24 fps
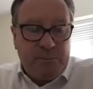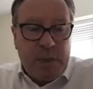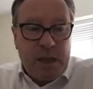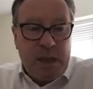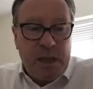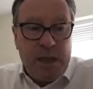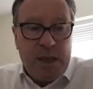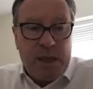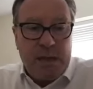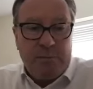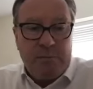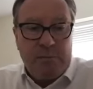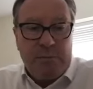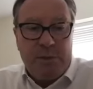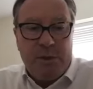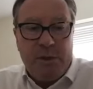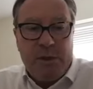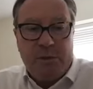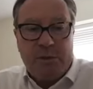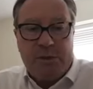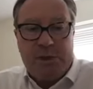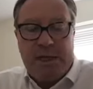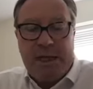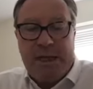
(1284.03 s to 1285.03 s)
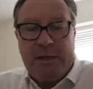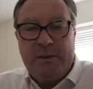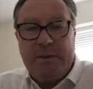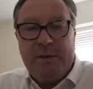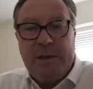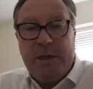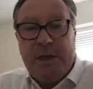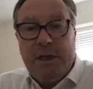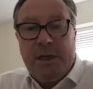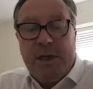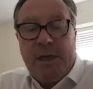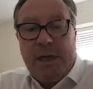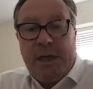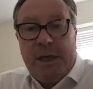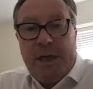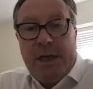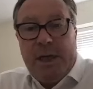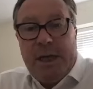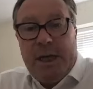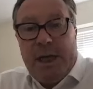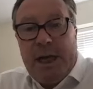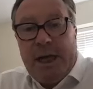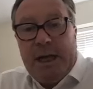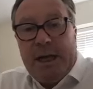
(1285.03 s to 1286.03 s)
lockdown,
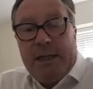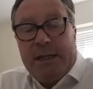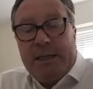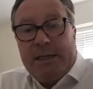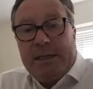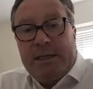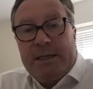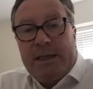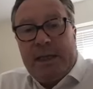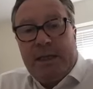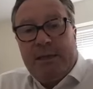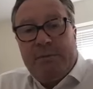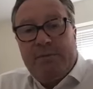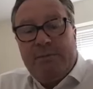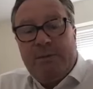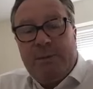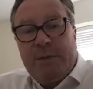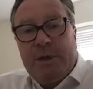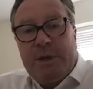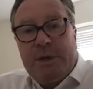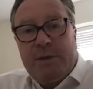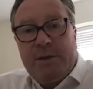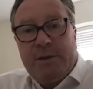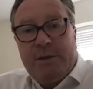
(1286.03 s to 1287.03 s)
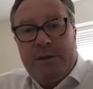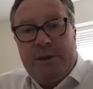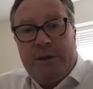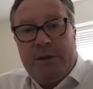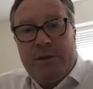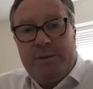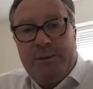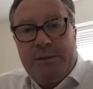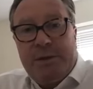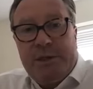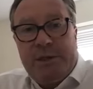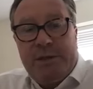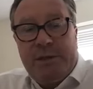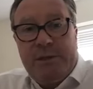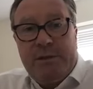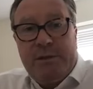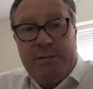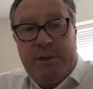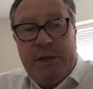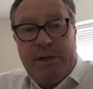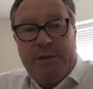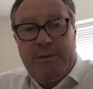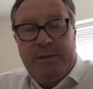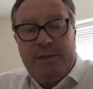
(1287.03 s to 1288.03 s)
and the position at the
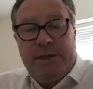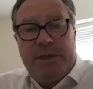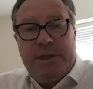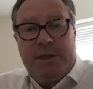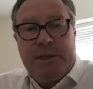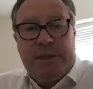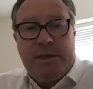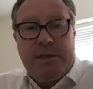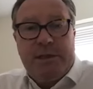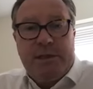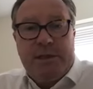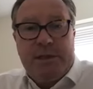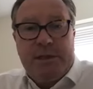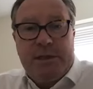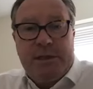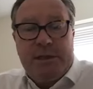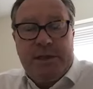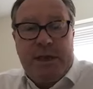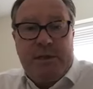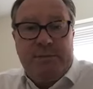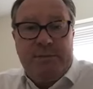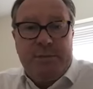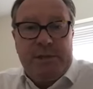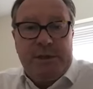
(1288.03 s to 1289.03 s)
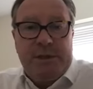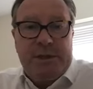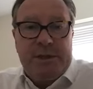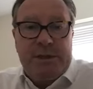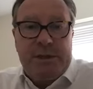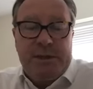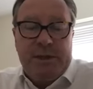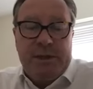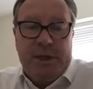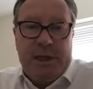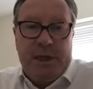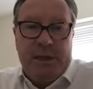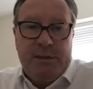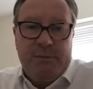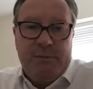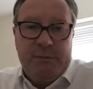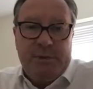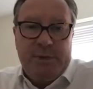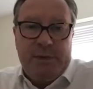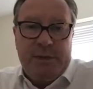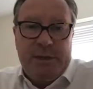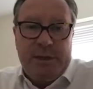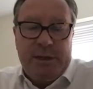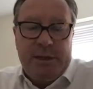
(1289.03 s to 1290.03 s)
moment is that the government
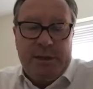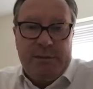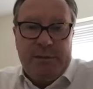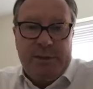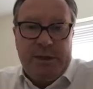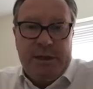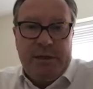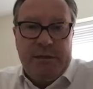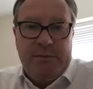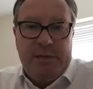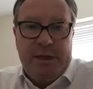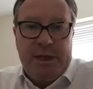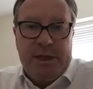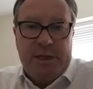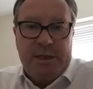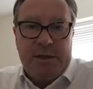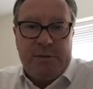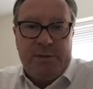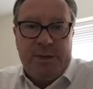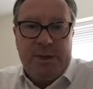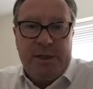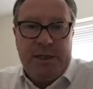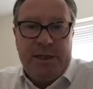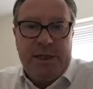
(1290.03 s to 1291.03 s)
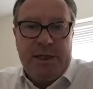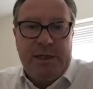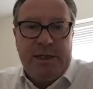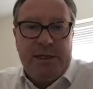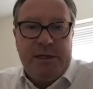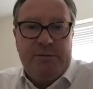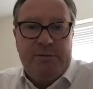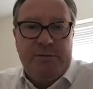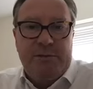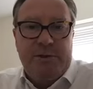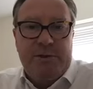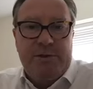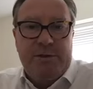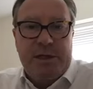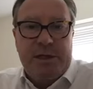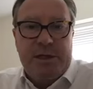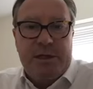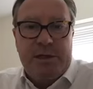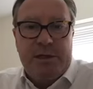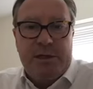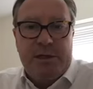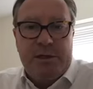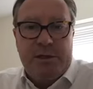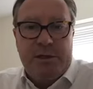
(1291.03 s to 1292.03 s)
in the middle of last week eased
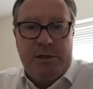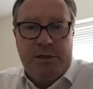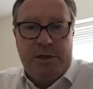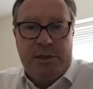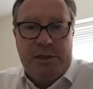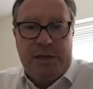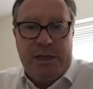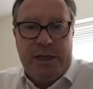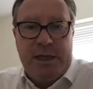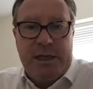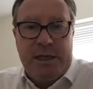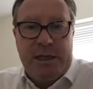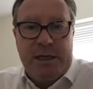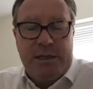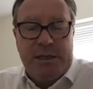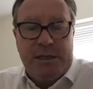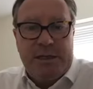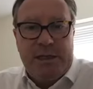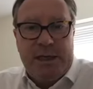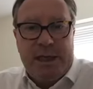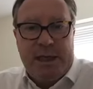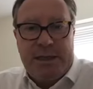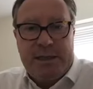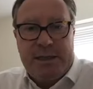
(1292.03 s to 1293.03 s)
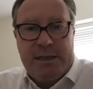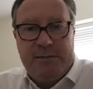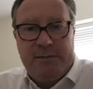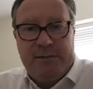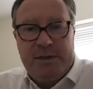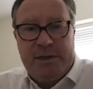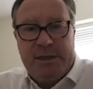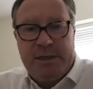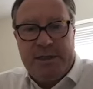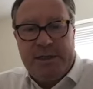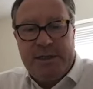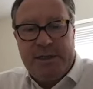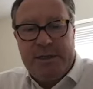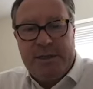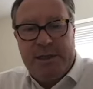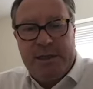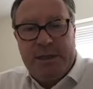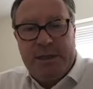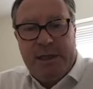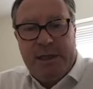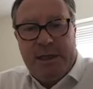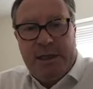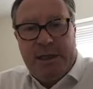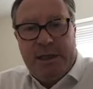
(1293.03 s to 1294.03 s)
restrictions on estate agency activities,
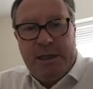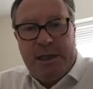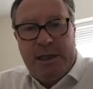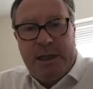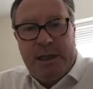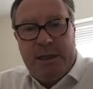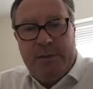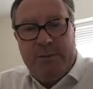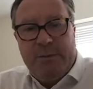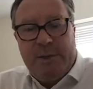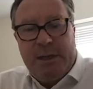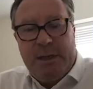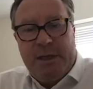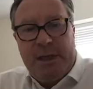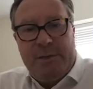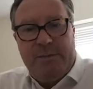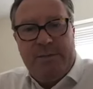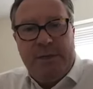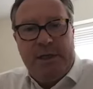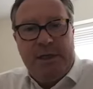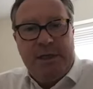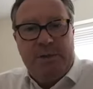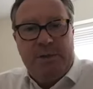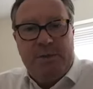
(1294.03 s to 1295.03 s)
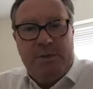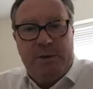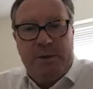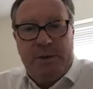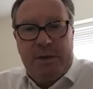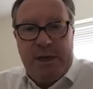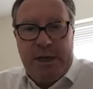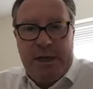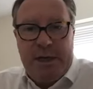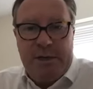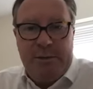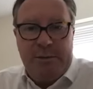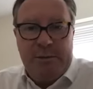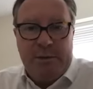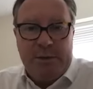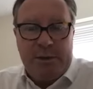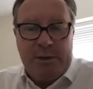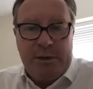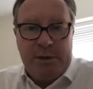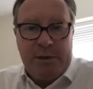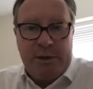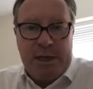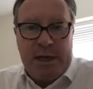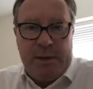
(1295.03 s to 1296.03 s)
and that means we were able
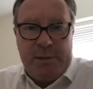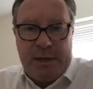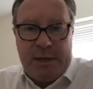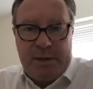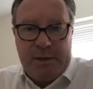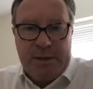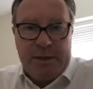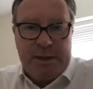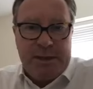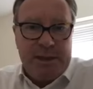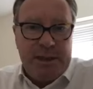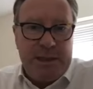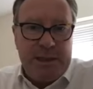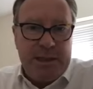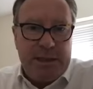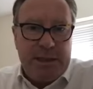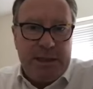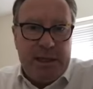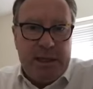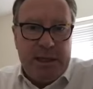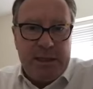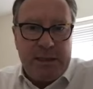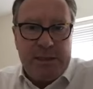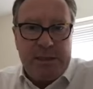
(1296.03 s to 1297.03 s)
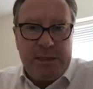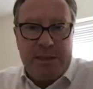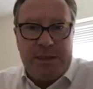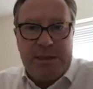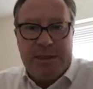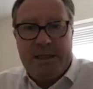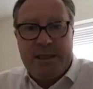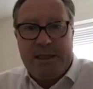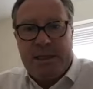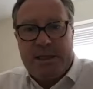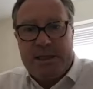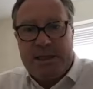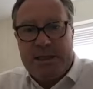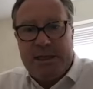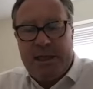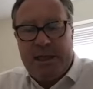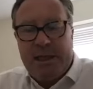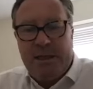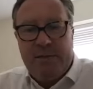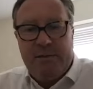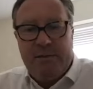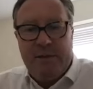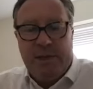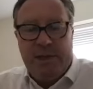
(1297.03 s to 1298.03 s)
to come out and see clients, discuss
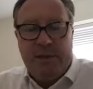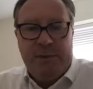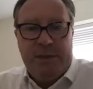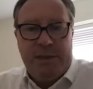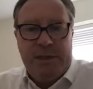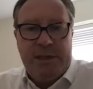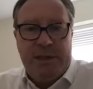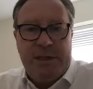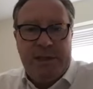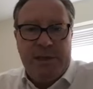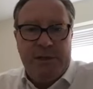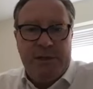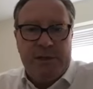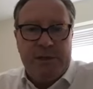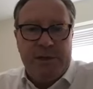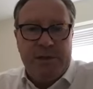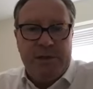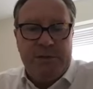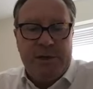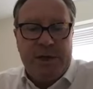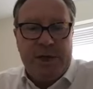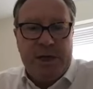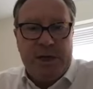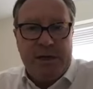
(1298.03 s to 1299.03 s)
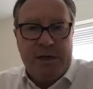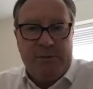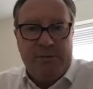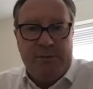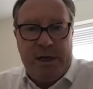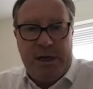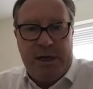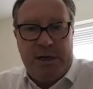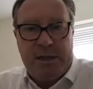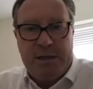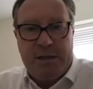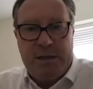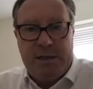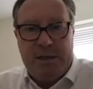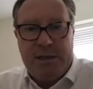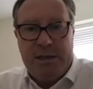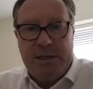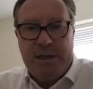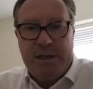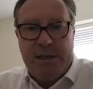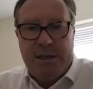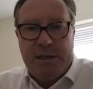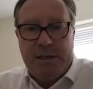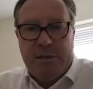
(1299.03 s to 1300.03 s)
their intentions regarding
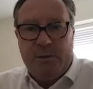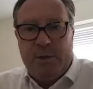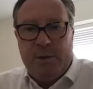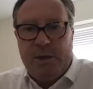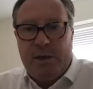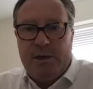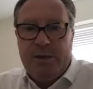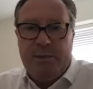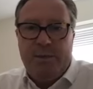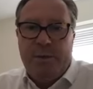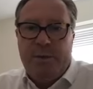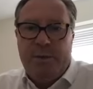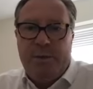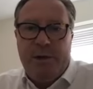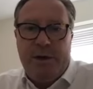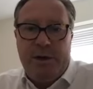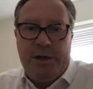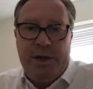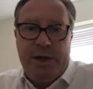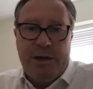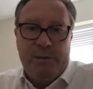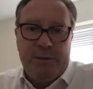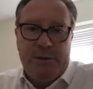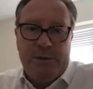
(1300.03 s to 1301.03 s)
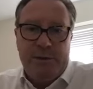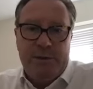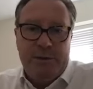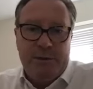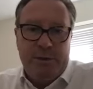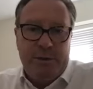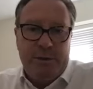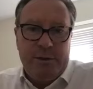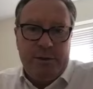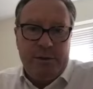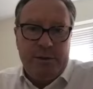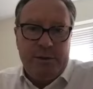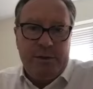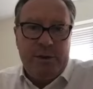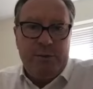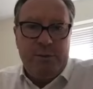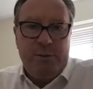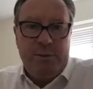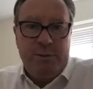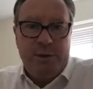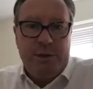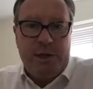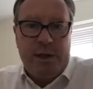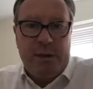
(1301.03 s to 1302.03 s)
marketing, whereas we were only able to do it on a
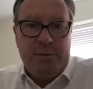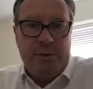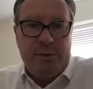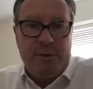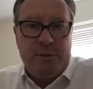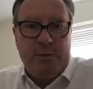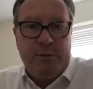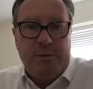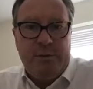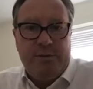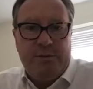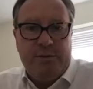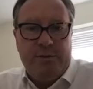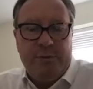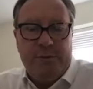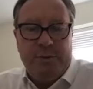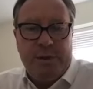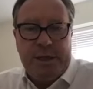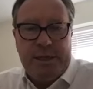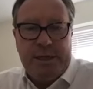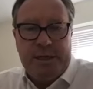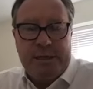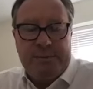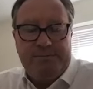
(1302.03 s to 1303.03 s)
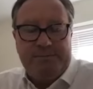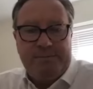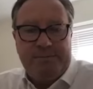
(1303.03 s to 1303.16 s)
Zoom type call beforehand.